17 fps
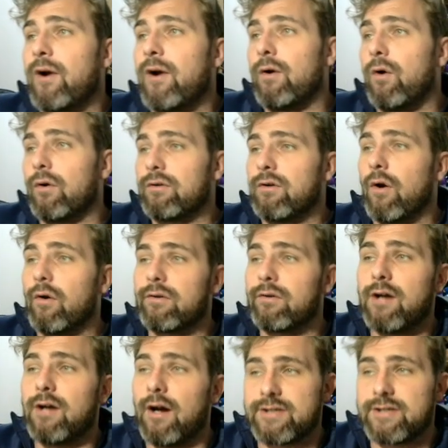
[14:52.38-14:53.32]
it on
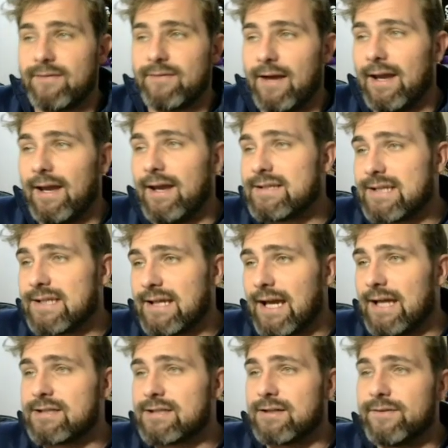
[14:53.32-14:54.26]
cards like that. It is a
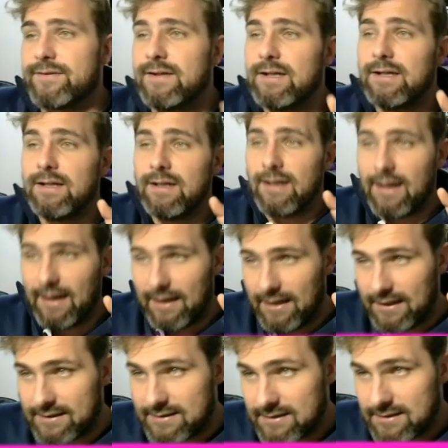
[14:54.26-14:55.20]
case of, it
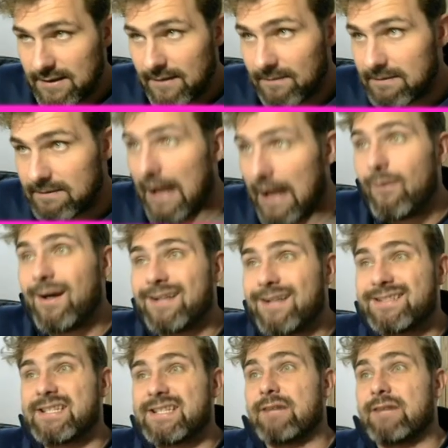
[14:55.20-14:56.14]
is now has
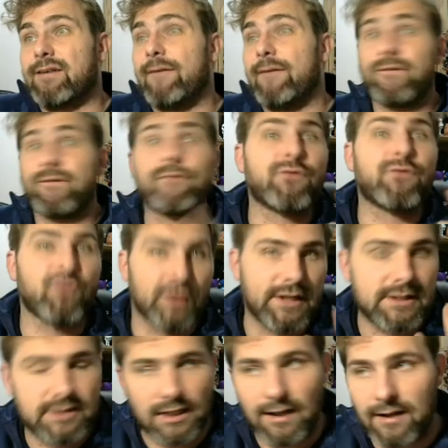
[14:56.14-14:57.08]
to stick around for 3
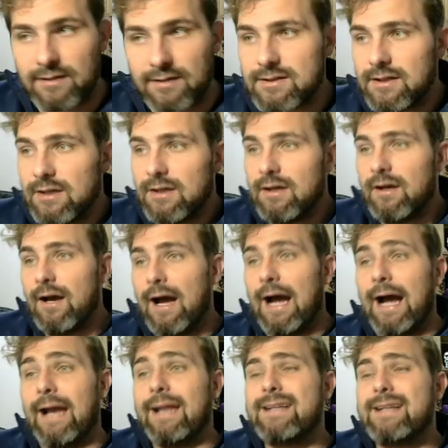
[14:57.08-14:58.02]
turns.
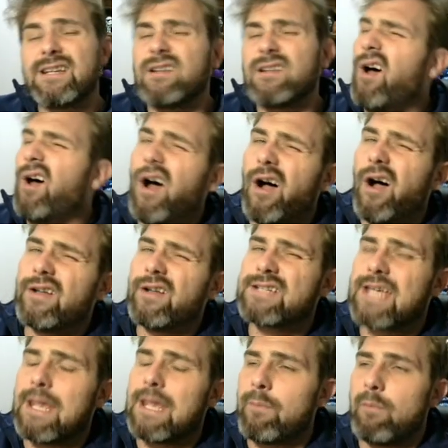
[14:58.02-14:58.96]
And it's a lot harder to
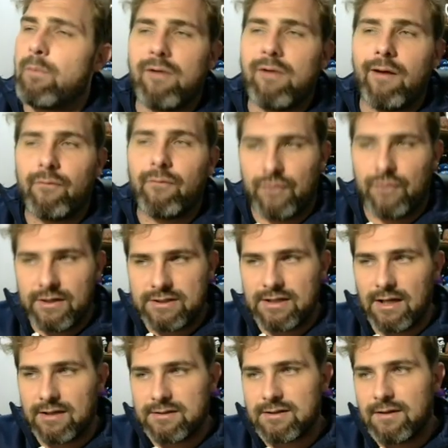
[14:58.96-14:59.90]
keep him around for 3
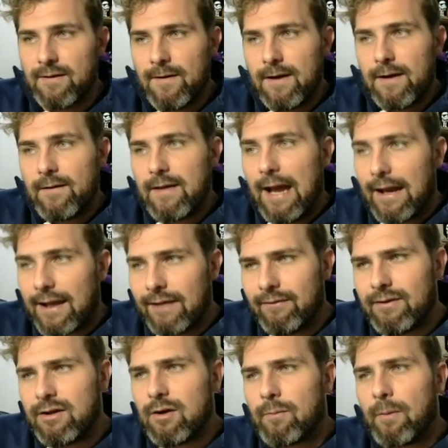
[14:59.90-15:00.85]
turns.
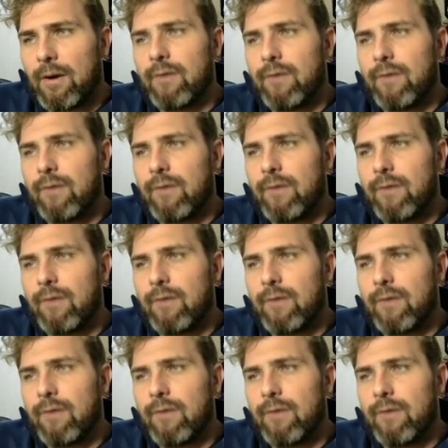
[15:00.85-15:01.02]
Giving your opponent